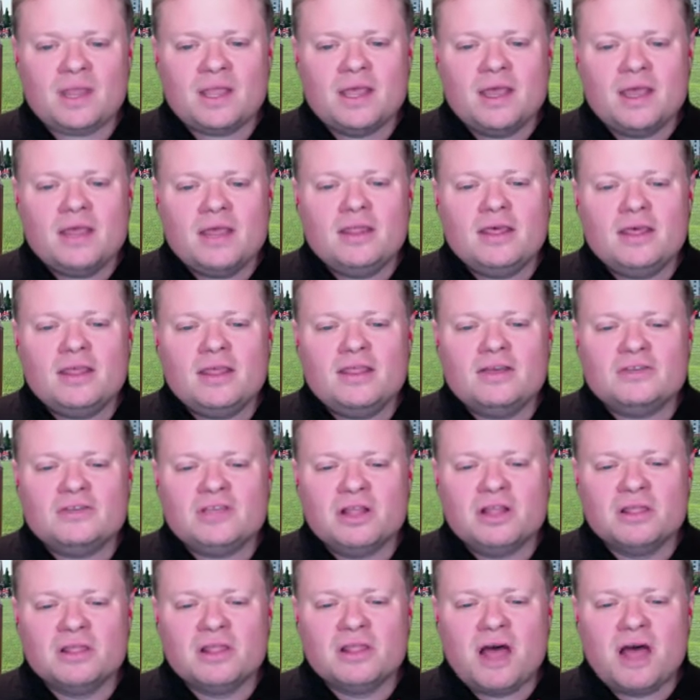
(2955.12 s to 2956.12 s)
There's a
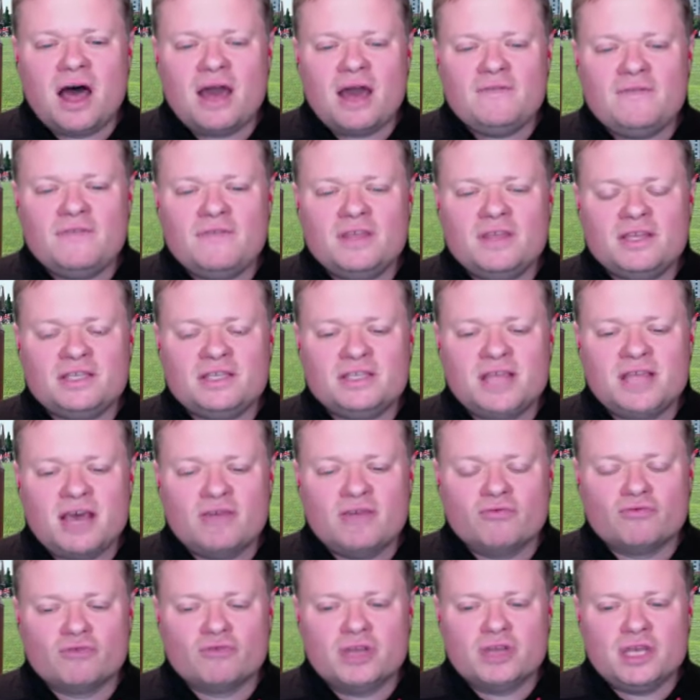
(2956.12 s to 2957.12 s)
lot of this that
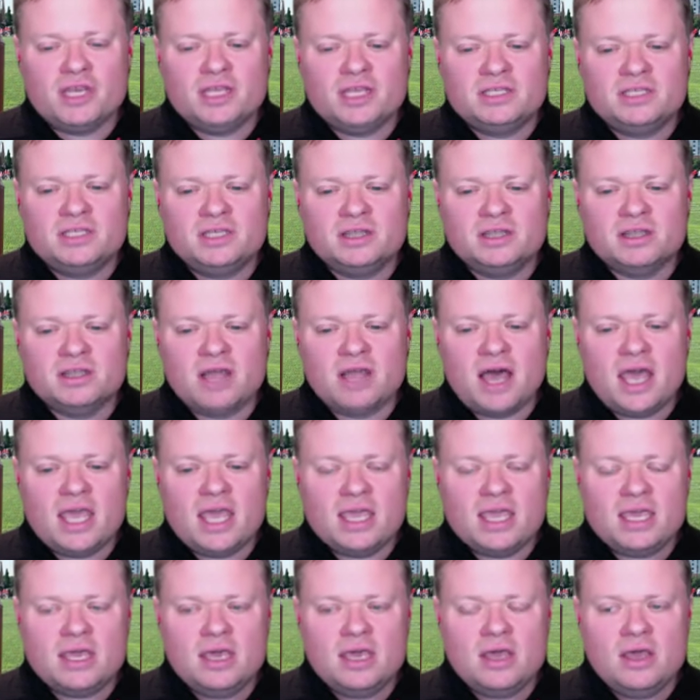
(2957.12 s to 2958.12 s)
reads
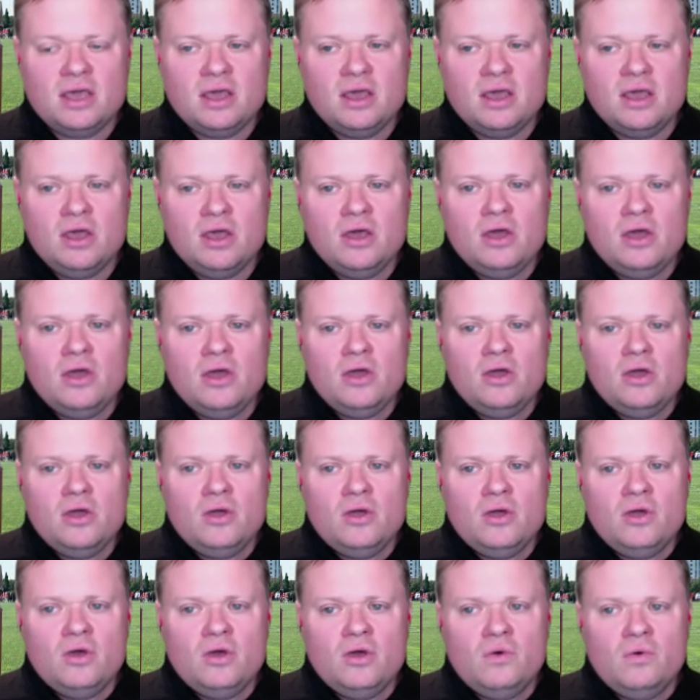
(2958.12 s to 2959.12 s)
like
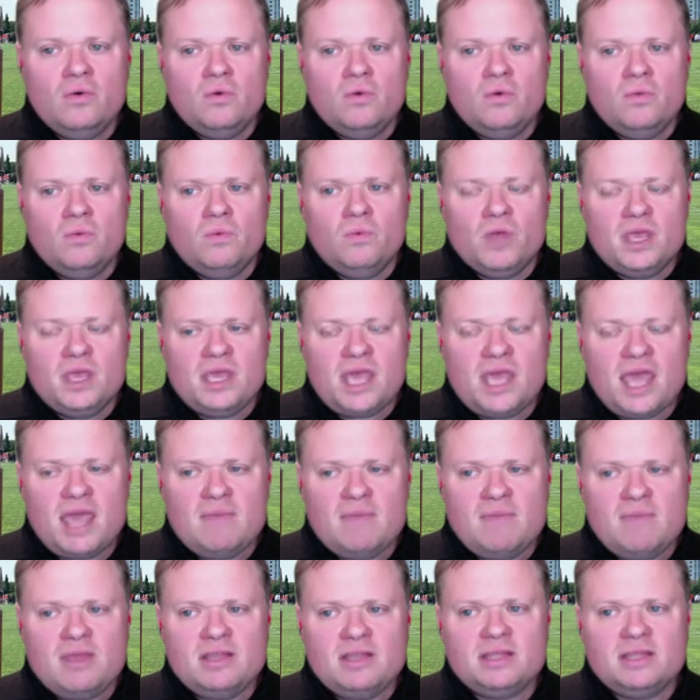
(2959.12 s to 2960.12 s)
we came
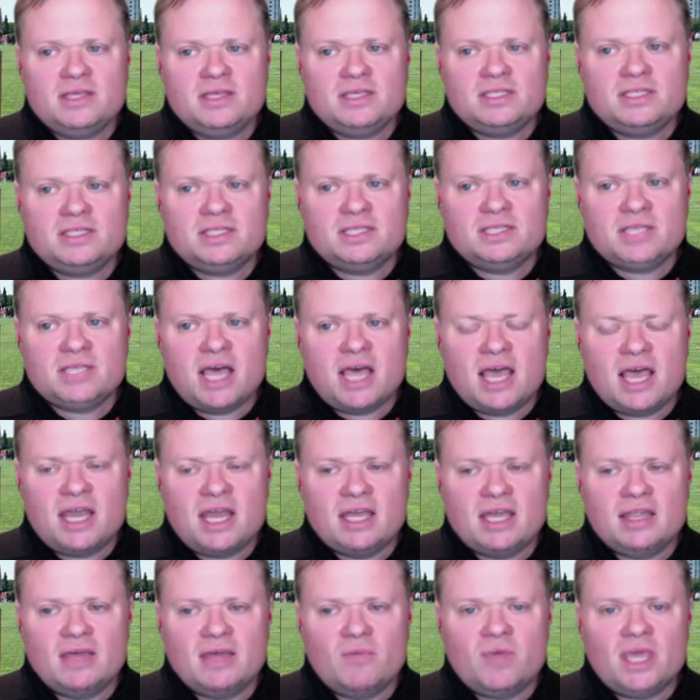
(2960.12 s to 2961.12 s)
into this
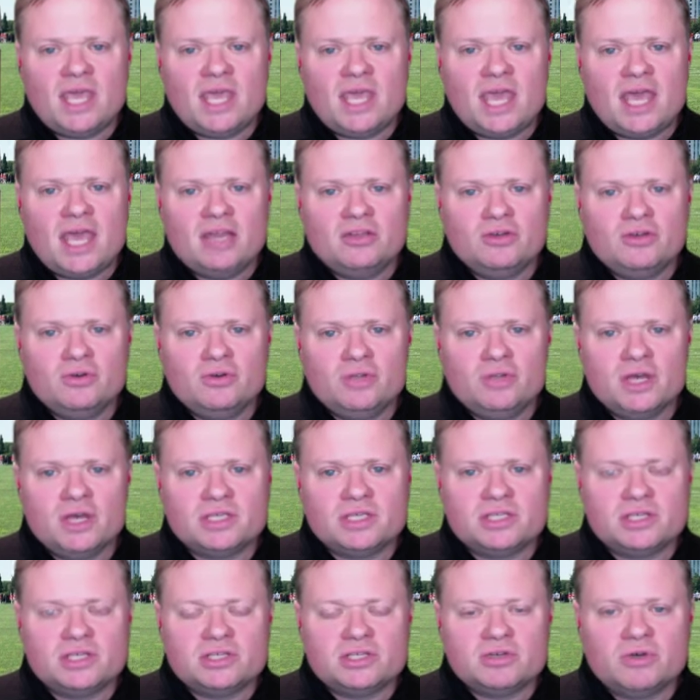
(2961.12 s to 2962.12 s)
deciding that we can't do
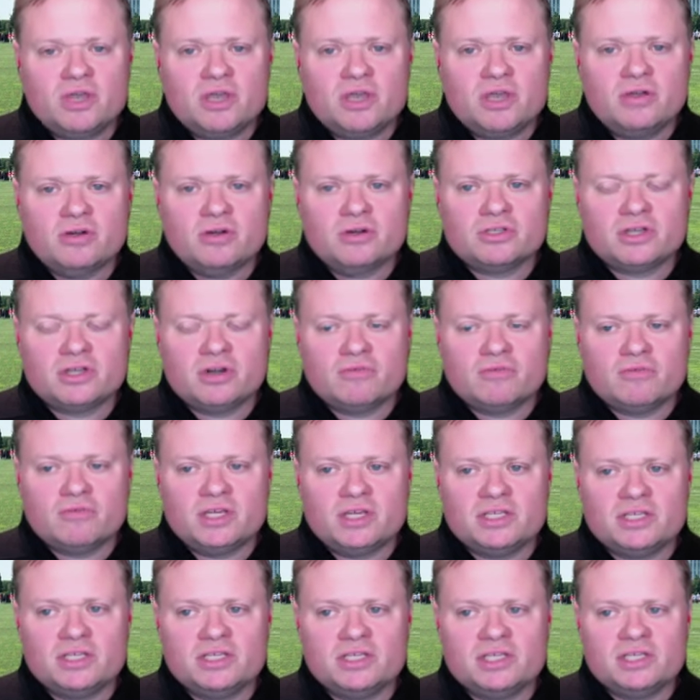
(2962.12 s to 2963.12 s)
this. So here is our
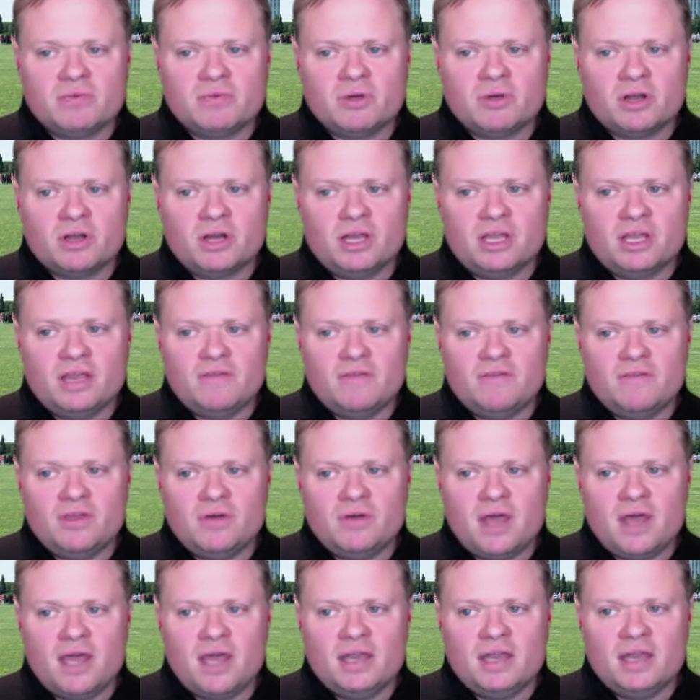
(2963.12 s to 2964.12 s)
reasons that we're going to give you.
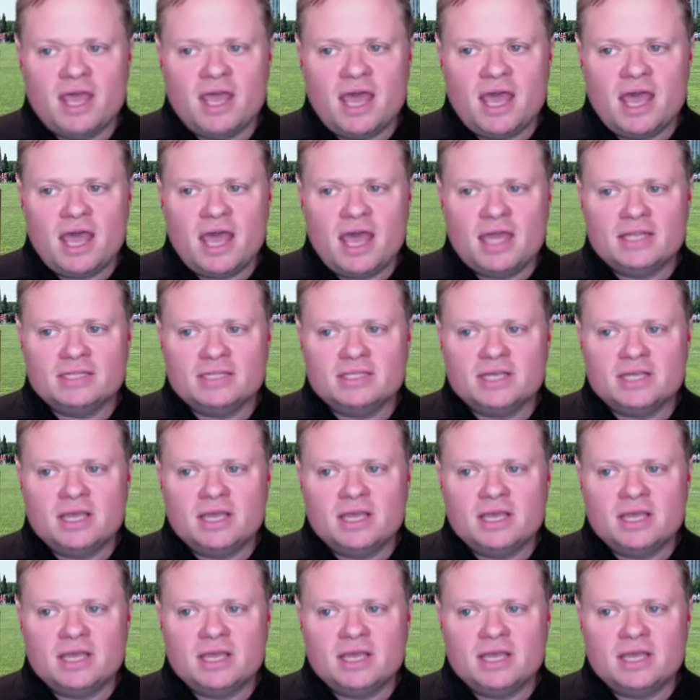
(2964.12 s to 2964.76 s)
And